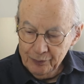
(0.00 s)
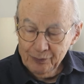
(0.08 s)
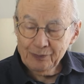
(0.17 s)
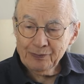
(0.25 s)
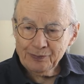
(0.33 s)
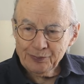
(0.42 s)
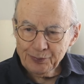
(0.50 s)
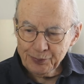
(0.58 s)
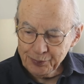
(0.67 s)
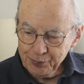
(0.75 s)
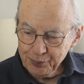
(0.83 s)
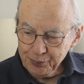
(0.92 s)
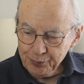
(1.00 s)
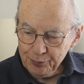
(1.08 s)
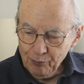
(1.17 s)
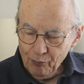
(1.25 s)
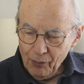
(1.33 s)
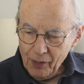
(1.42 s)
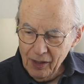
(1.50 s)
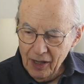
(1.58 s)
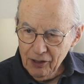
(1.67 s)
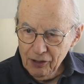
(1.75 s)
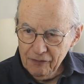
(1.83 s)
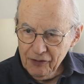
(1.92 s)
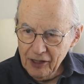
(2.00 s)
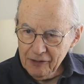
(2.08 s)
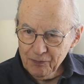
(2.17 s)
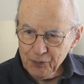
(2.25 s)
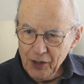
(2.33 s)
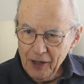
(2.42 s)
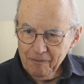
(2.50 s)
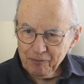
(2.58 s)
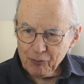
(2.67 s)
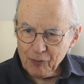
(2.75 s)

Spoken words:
I love that. Yeah.